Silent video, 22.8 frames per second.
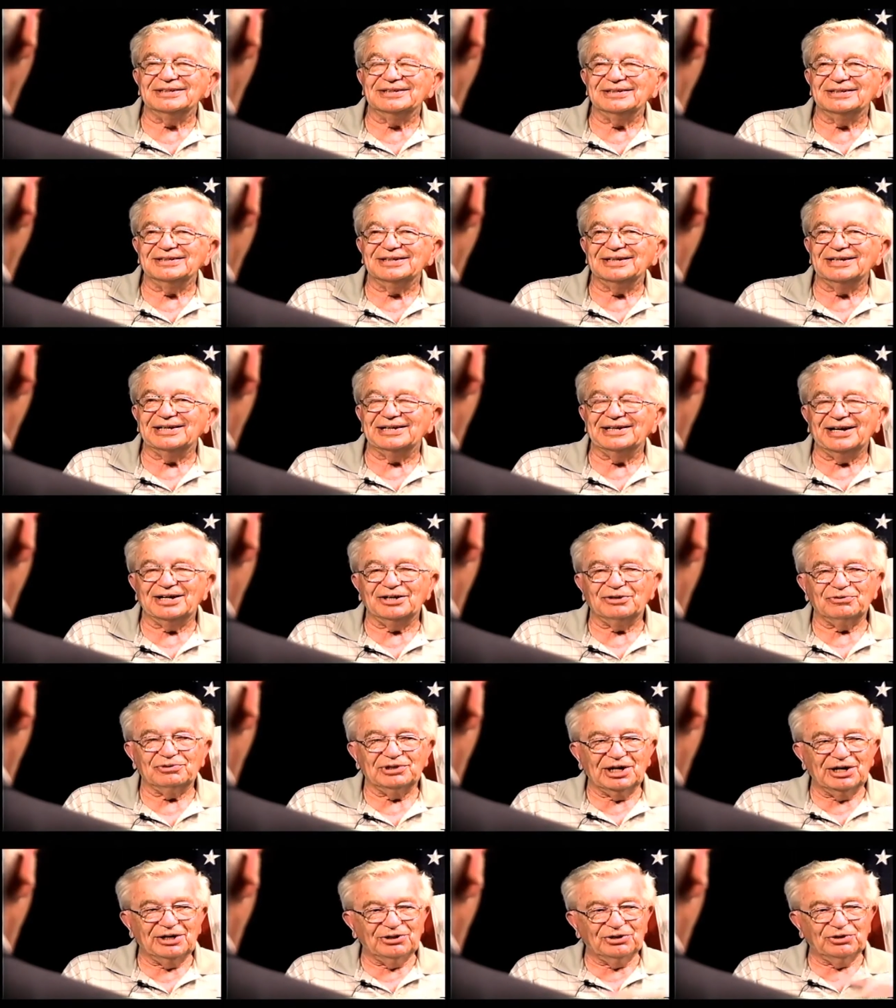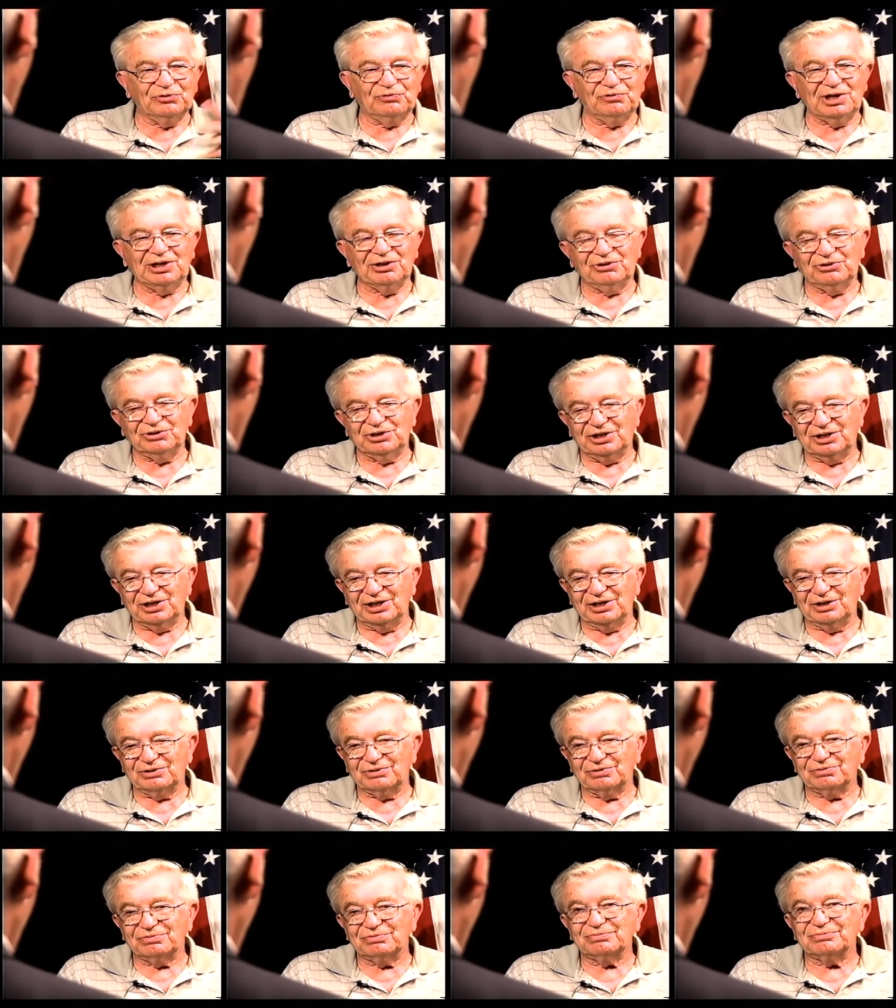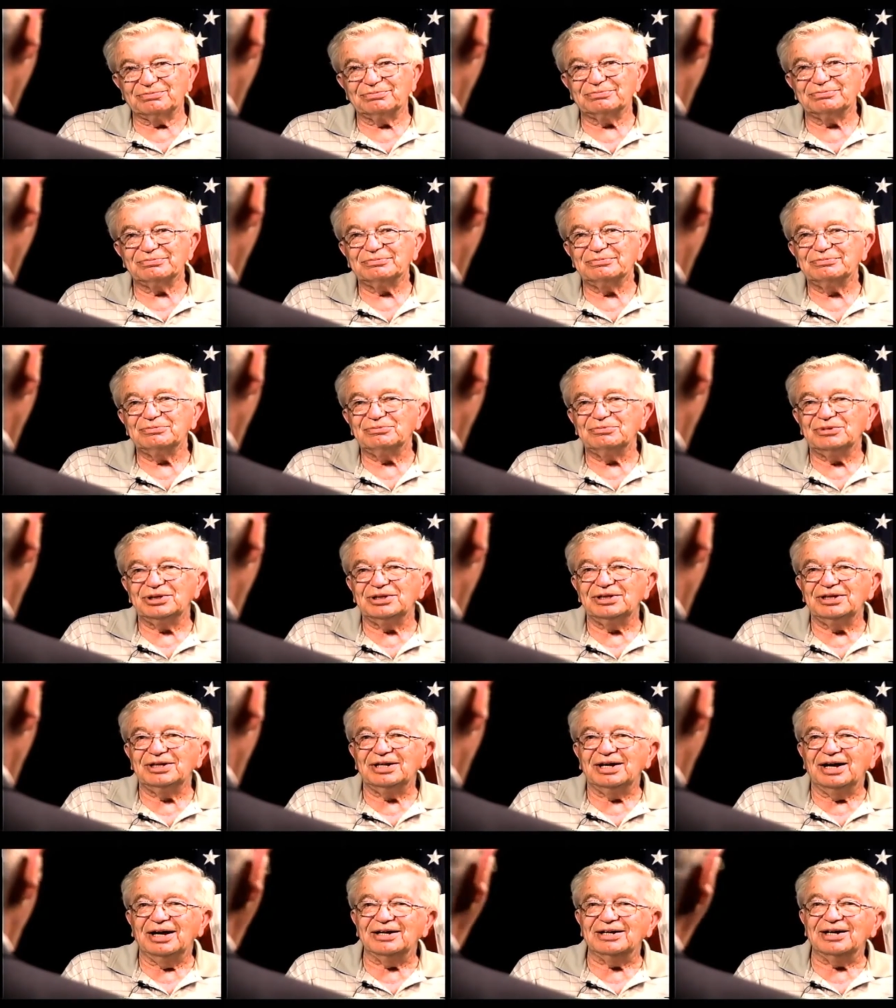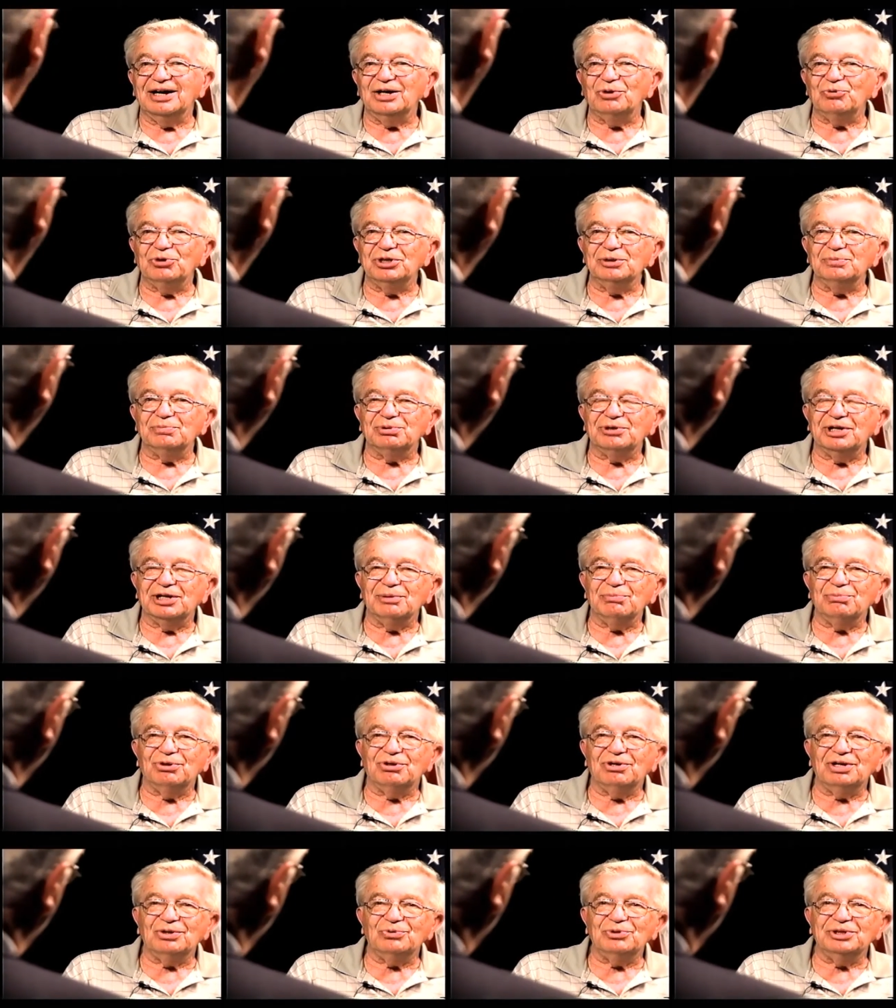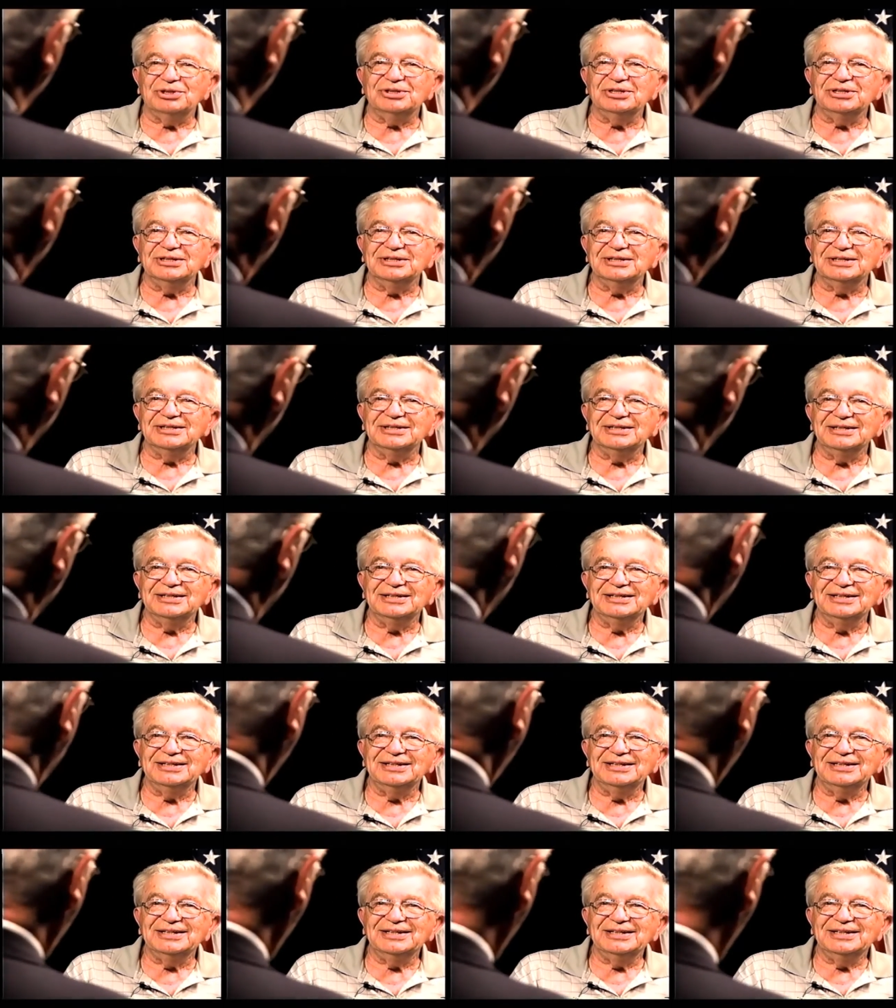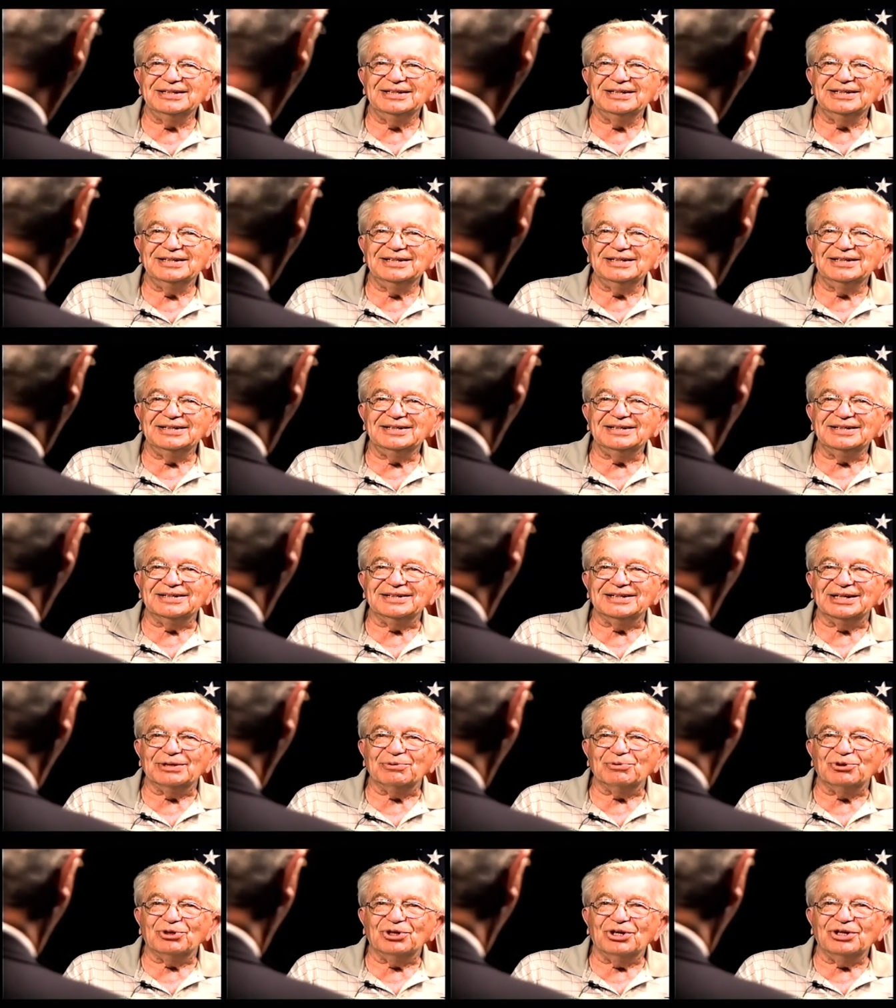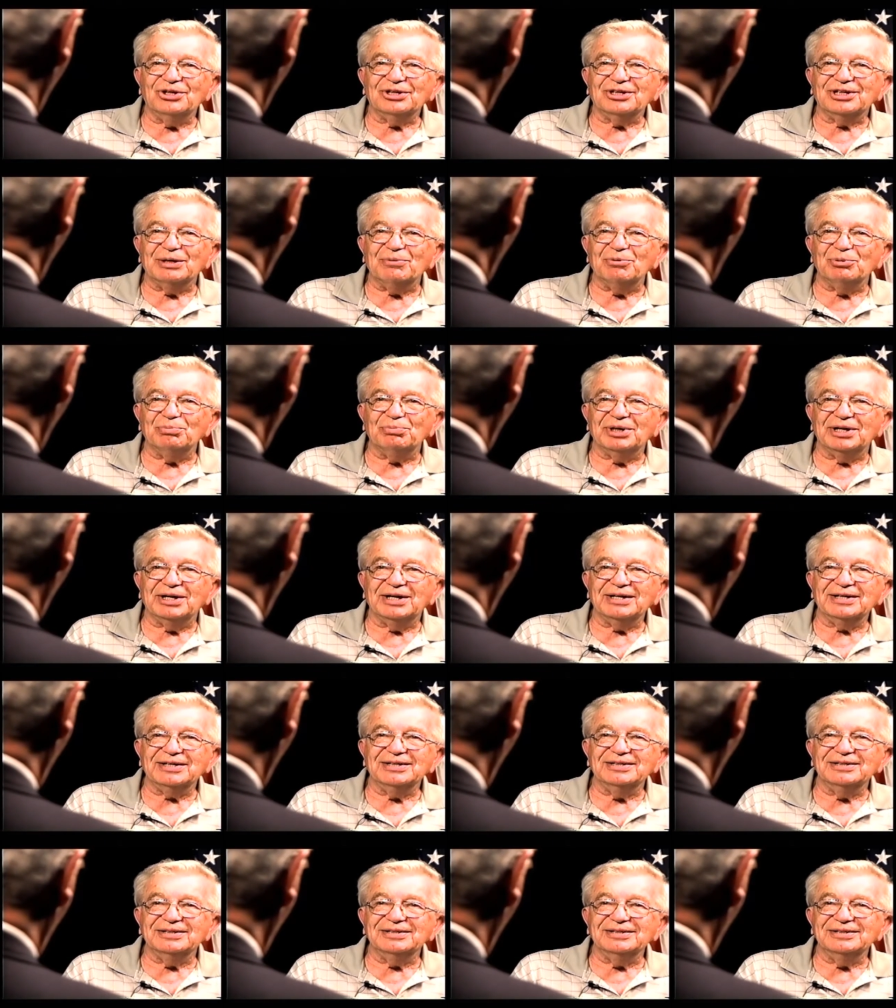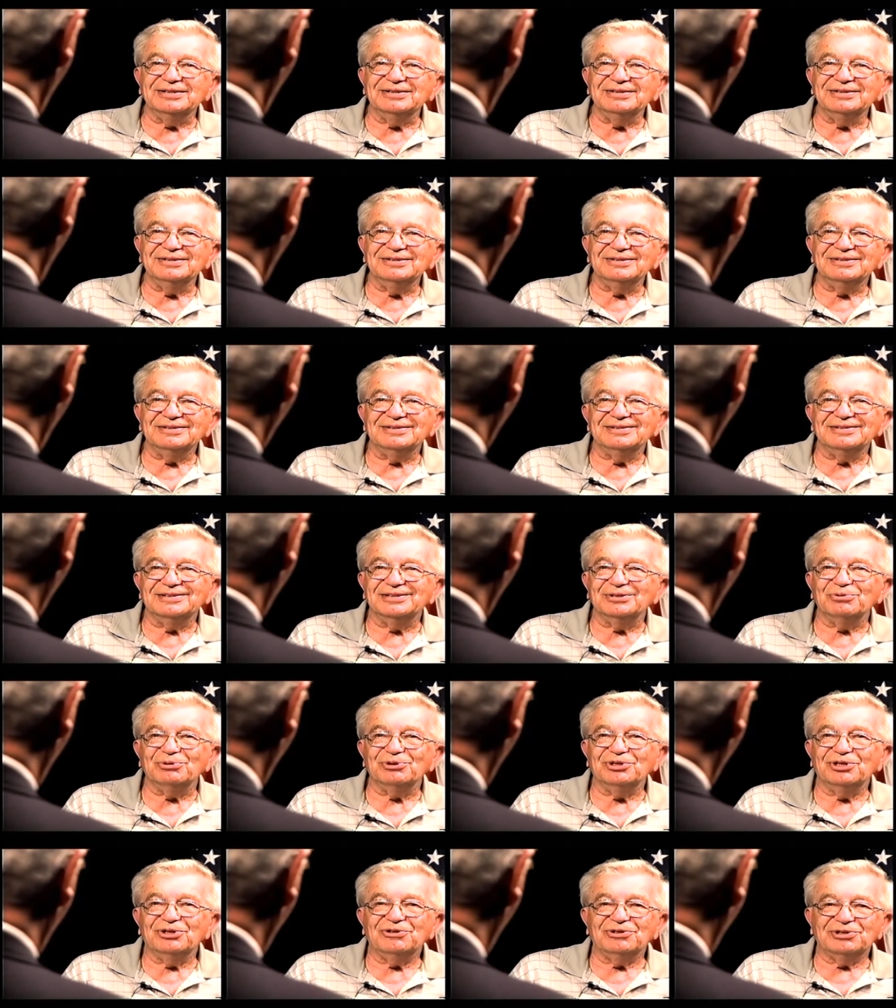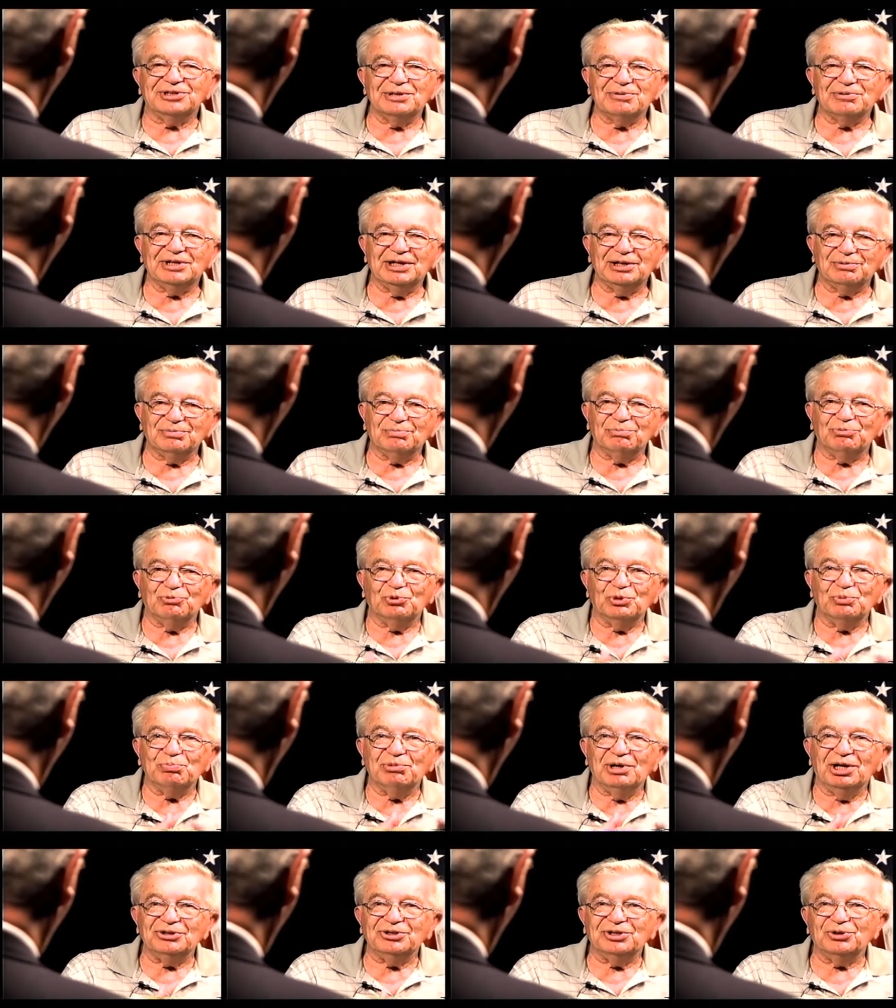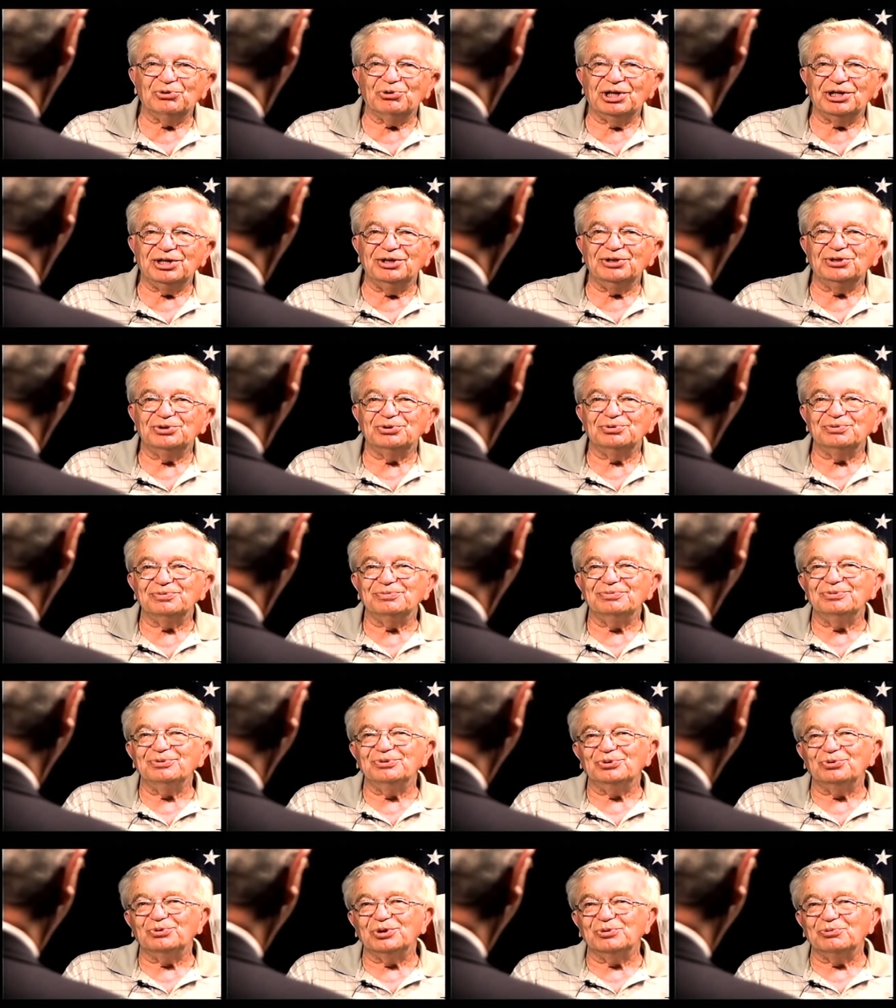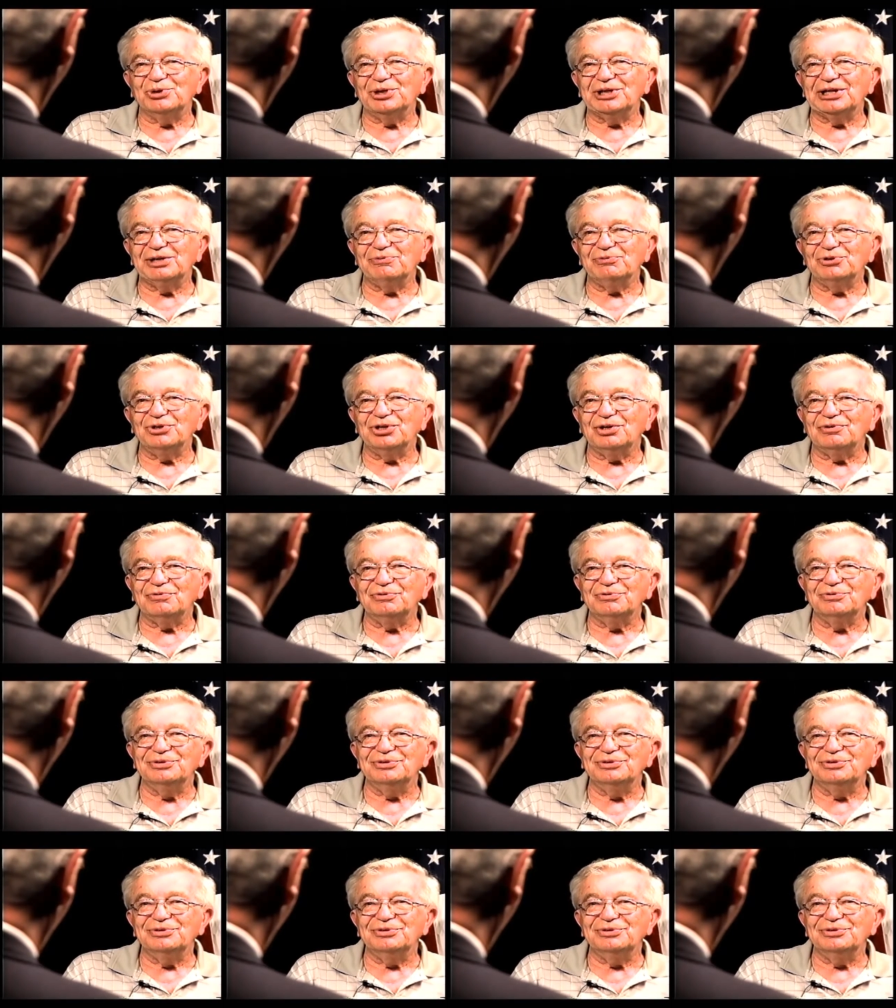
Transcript: Had a lot of the fellows that I hung out with and played ball with, and they were all coming back, and so it just seemed like we melded right into where we left off.